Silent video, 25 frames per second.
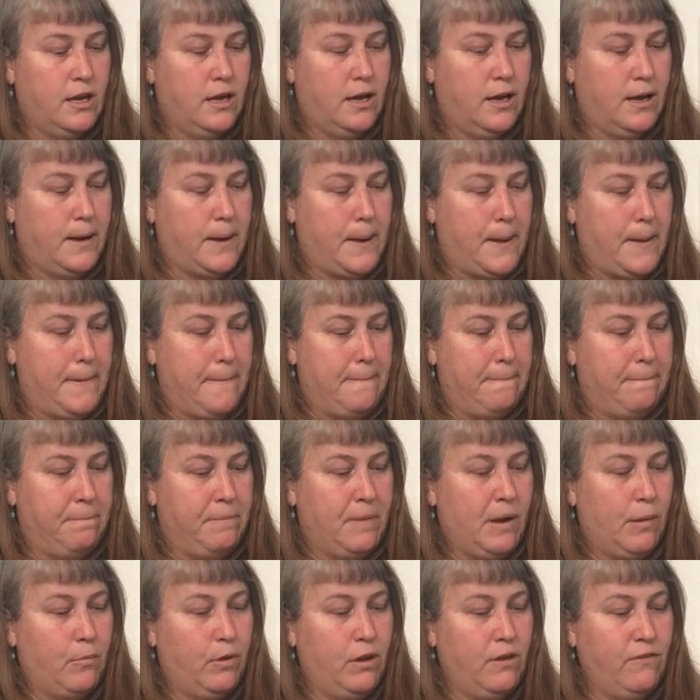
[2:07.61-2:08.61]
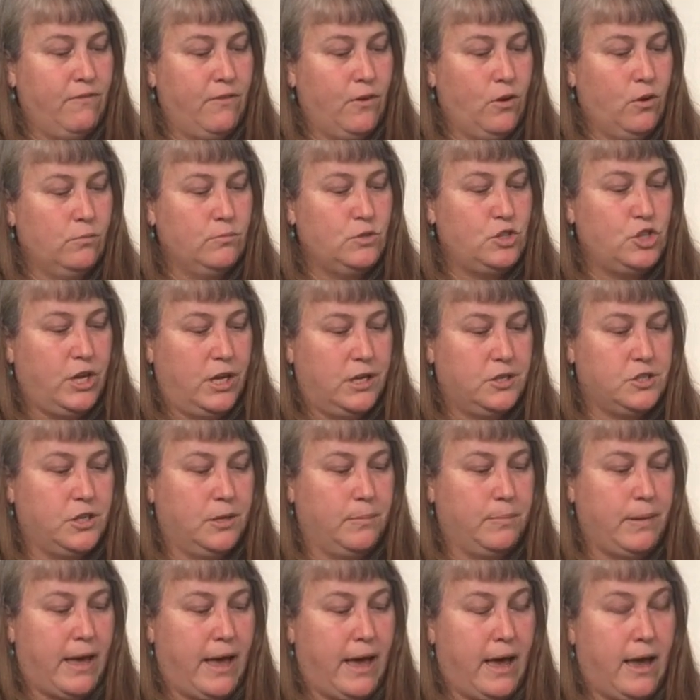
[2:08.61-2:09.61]
Um, memory foam changing
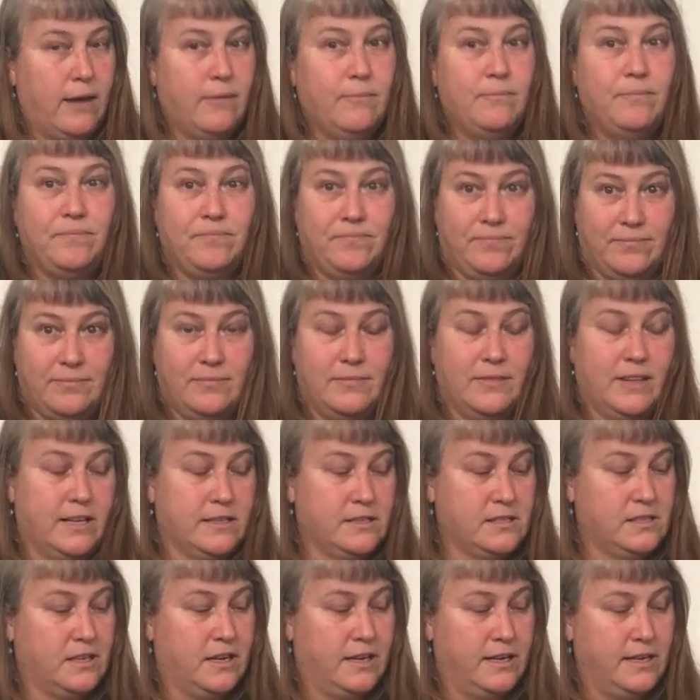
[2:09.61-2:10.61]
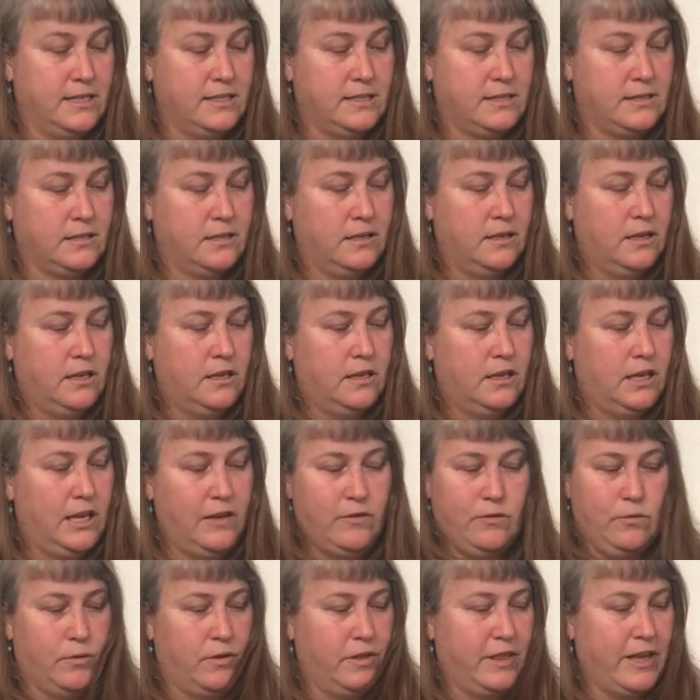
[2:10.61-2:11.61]
pad, that's nice,
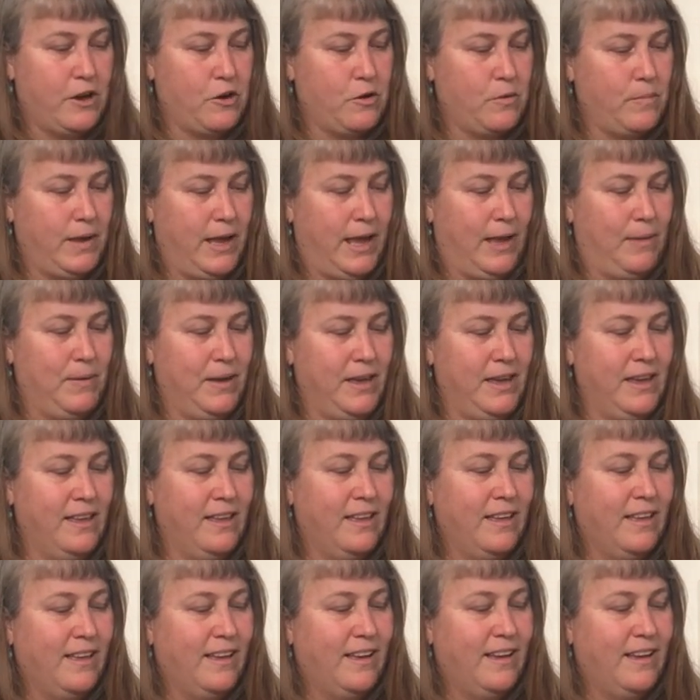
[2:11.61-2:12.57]
even without a baby.